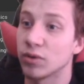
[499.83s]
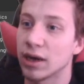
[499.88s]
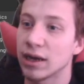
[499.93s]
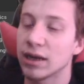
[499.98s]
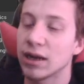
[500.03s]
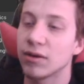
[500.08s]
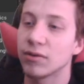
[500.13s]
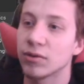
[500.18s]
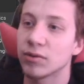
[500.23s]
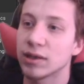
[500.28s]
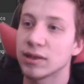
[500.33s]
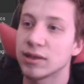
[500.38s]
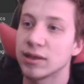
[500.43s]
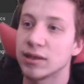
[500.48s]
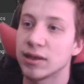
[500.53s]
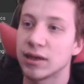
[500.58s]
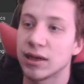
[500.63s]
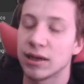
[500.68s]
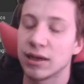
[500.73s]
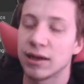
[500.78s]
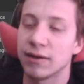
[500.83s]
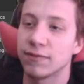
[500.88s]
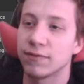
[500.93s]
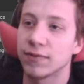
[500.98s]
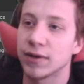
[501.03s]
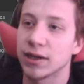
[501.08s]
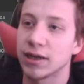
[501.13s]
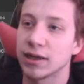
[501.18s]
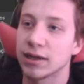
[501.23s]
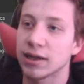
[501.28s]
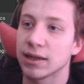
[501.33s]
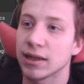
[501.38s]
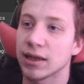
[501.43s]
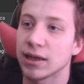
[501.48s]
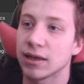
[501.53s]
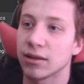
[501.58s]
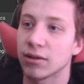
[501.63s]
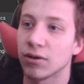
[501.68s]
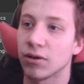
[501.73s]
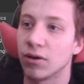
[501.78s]
Right now you can see that I have
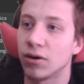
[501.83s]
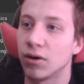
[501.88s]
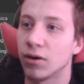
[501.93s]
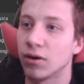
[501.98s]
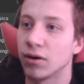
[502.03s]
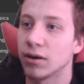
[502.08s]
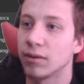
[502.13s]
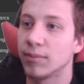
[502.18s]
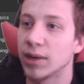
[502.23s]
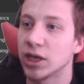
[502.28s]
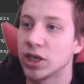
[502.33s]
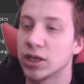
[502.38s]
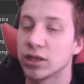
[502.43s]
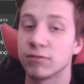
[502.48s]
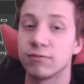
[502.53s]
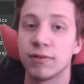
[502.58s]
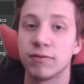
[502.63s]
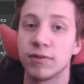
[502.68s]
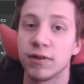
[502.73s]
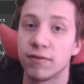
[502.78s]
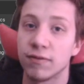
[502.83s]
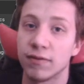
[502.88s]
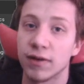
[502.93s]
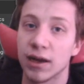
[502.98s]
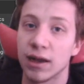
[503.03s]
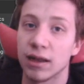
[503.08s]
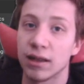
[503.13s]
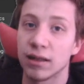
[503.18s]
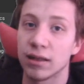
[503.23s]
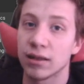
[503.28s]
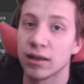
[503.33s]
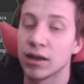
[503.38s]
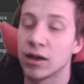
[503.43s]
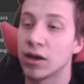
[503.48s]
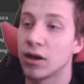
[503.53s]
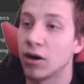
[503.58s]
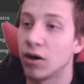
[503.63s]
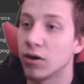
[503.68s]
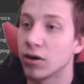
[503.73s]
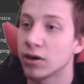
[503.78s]
clicked on meshes with different
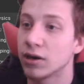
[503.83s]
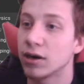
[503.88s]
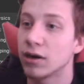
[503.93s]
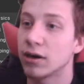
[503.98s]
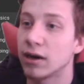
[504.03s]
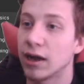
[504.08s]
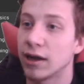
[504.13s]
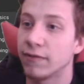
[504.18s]
order.